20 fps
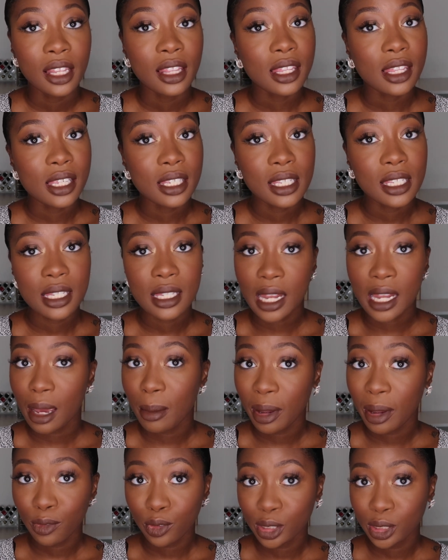This is not
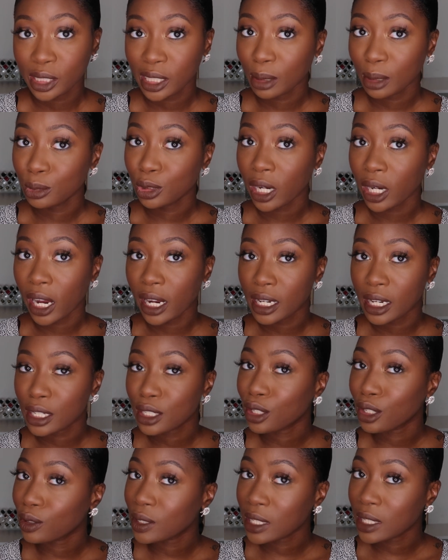my first time trying
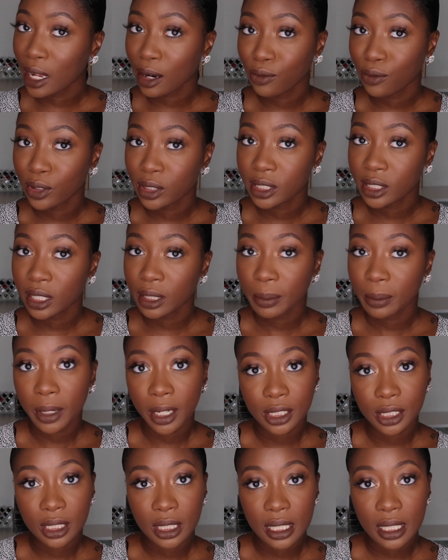it, so it's not a first
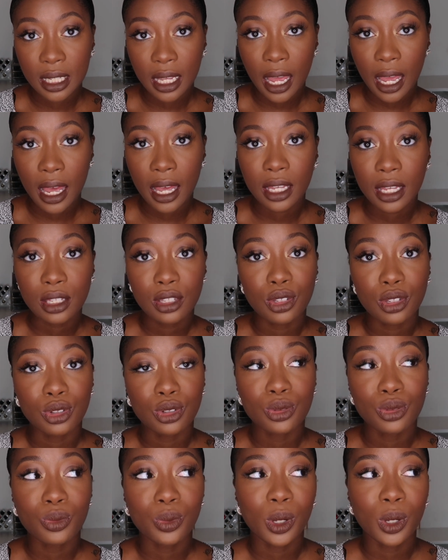impressions, guys. So
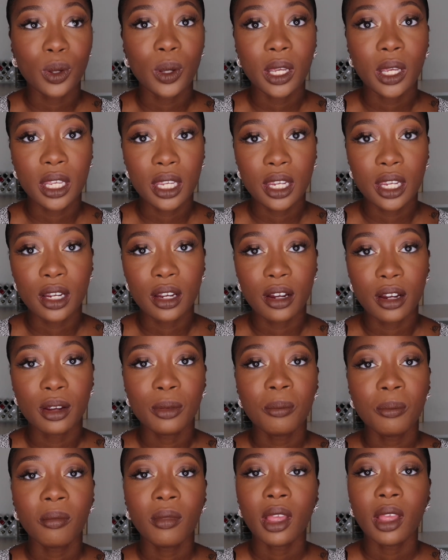you will
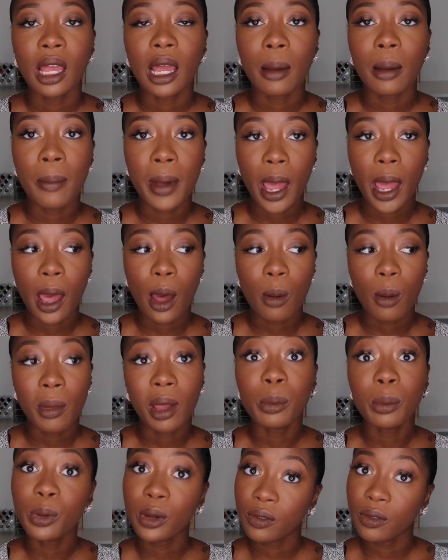hear about
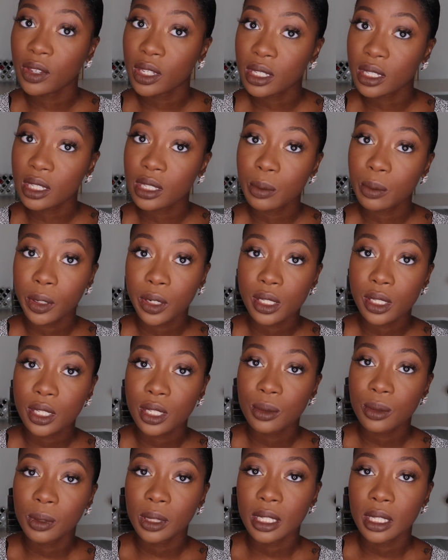my previous
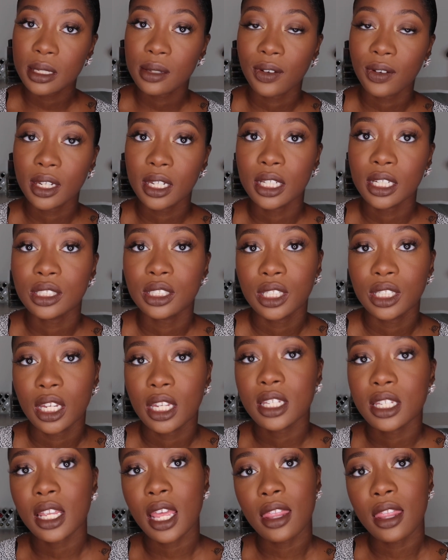experiences with this
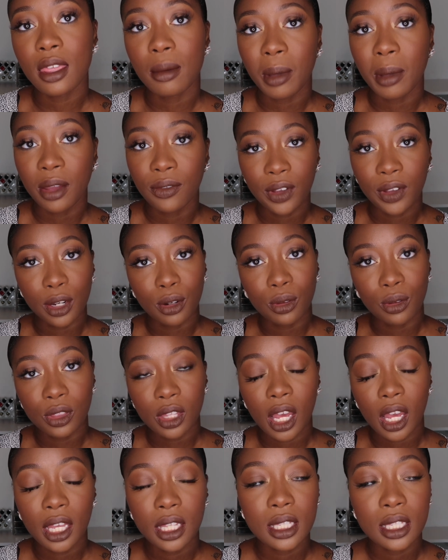foundation and then my final
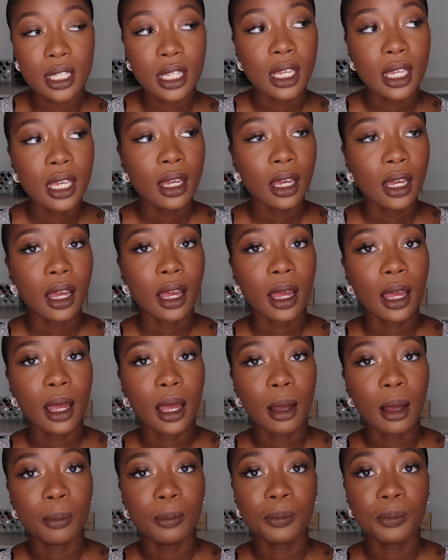thoughts.
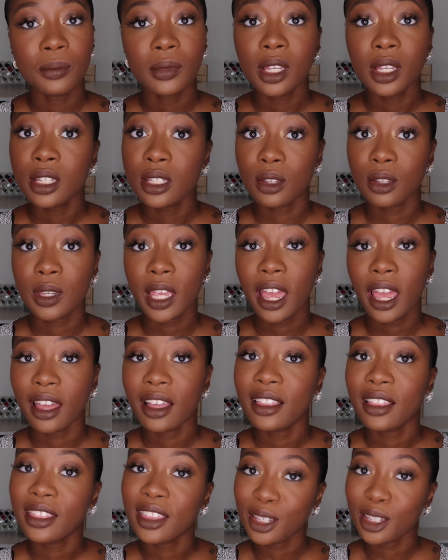So
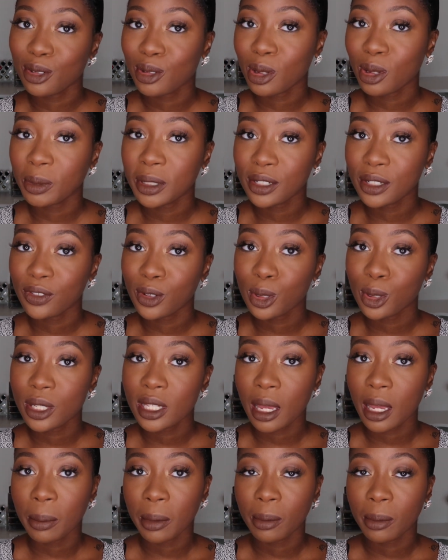yeah, thank you so much for
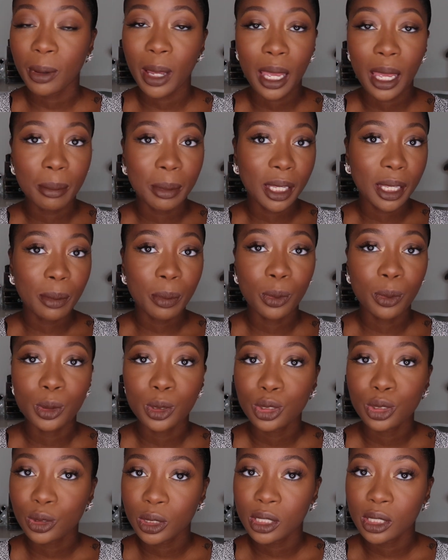stopping by. I'm gonna keep it real
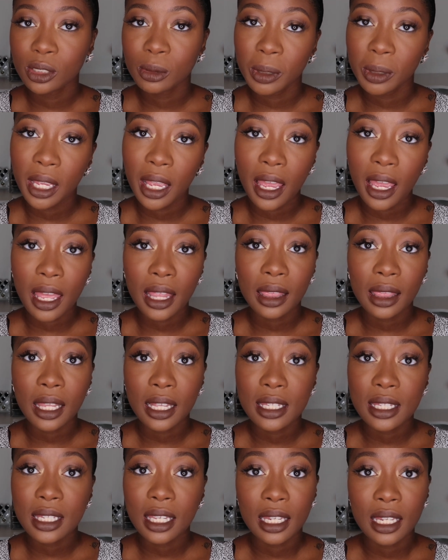short and sweet, and
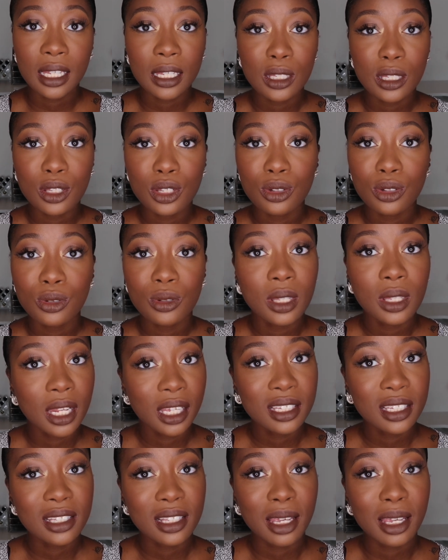let's get into the
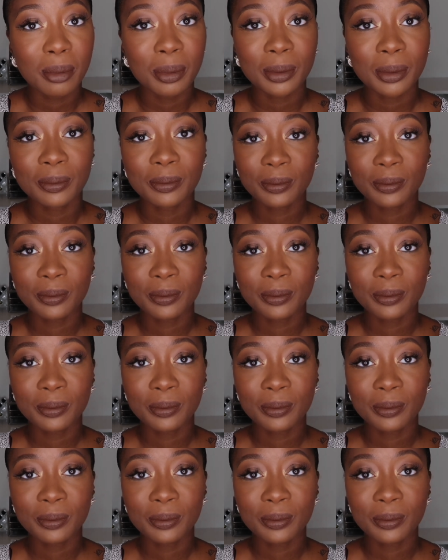next clip.